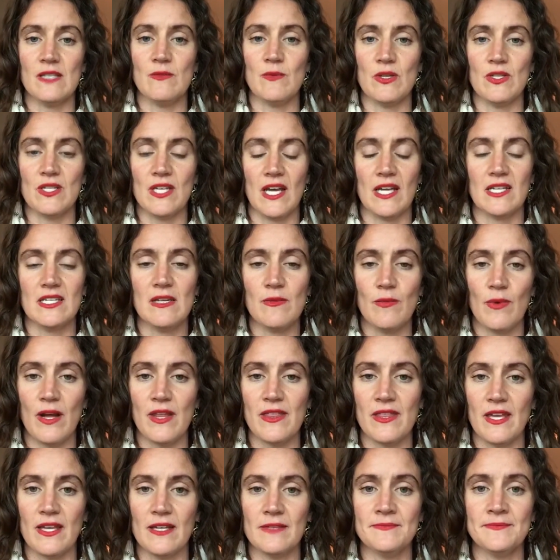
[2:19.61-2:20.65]
You take a deep breath
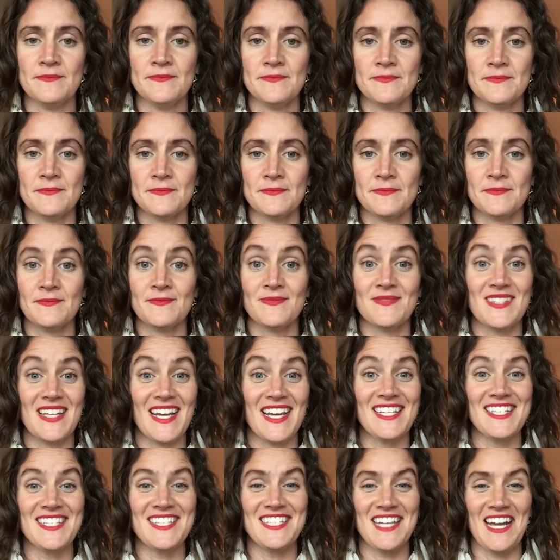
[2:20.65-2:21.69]
in,
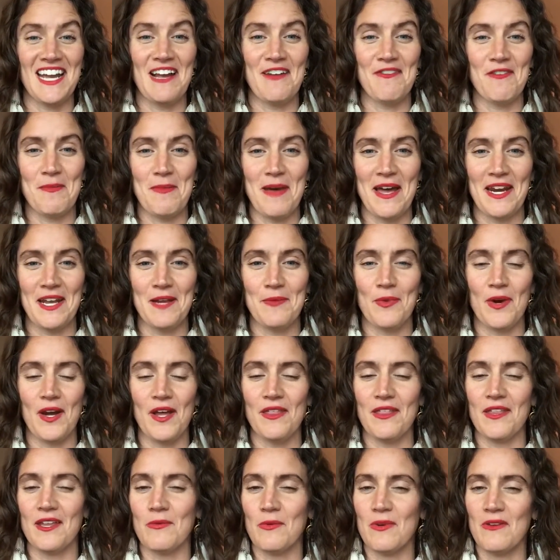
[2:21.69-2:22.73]
nice diaphragmatic breath
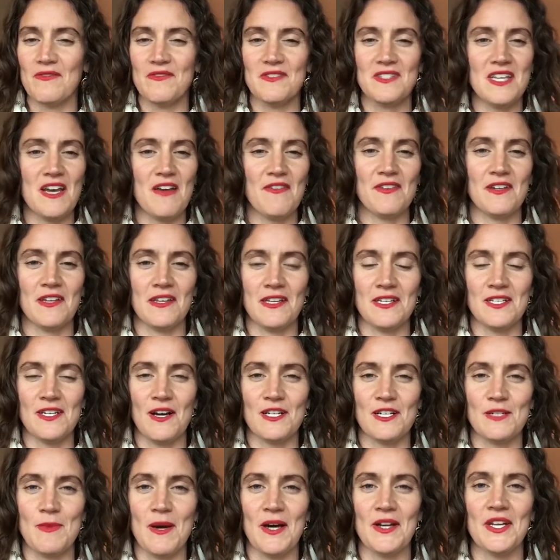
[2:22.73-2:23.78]
like we've definitely talked
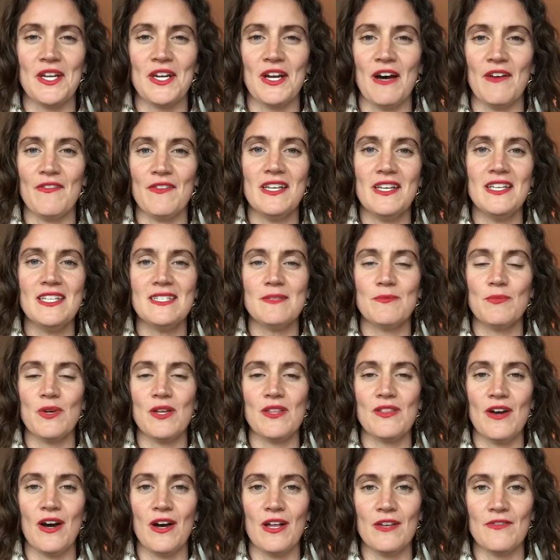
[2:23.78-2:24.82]
about in office. Breathe
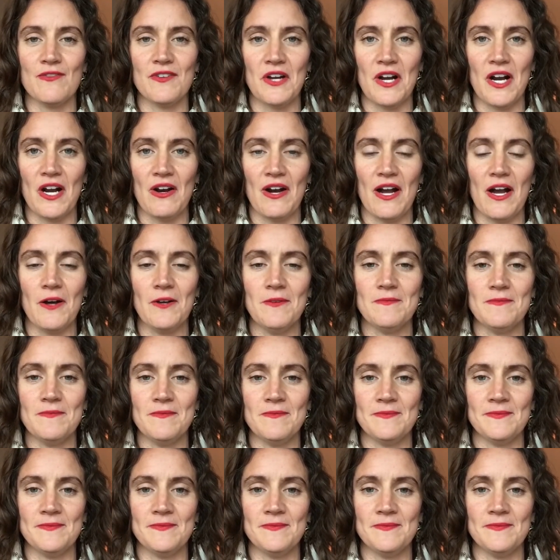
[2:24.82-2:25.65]
all of your air out,